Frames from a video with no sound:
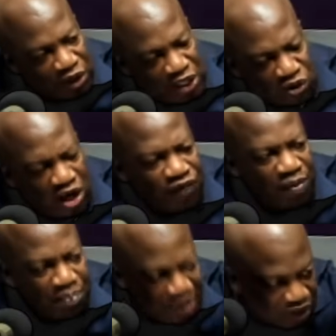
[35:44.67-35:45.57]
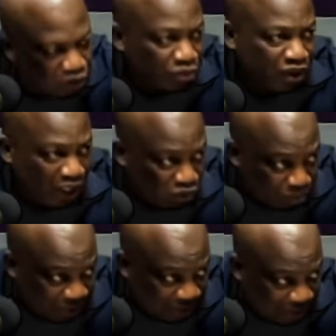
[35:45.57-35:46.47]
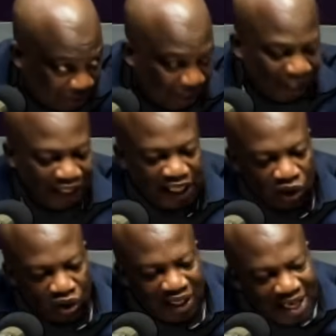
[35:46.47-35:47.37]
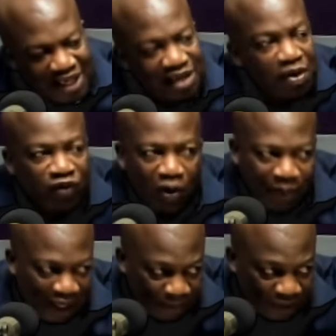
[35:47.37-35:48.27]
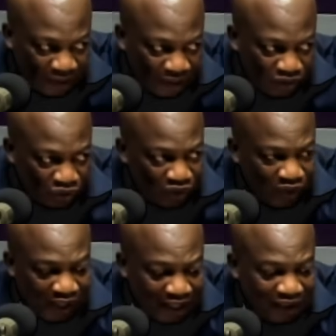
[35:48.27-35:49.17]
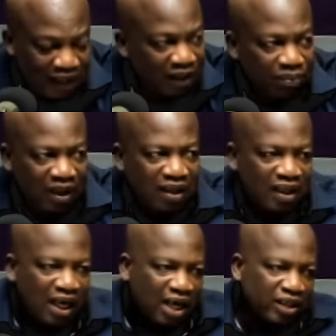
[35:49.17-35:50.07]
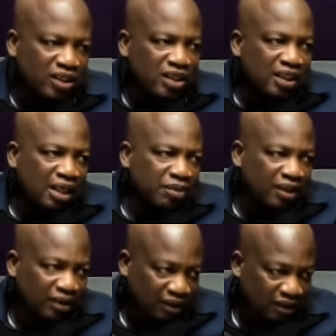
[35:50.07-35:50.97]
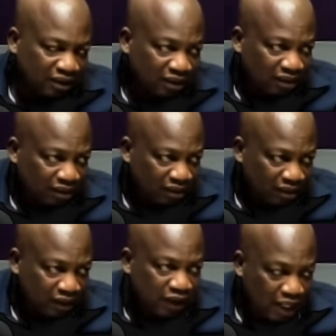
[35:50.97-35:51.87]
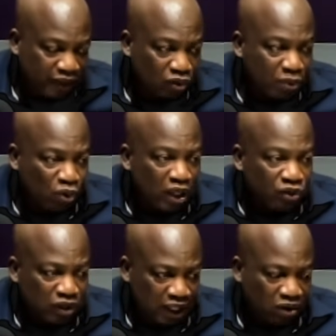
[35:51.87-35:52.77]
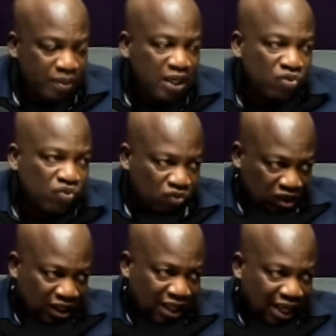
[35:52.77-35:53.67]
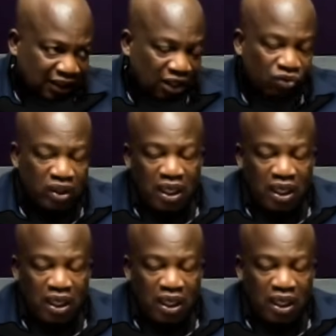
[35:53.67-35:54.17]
did not even meet the subsidiary committee, let alone laying before Parliament. So hands at some how did it come in? The next will be what issues and hands at corner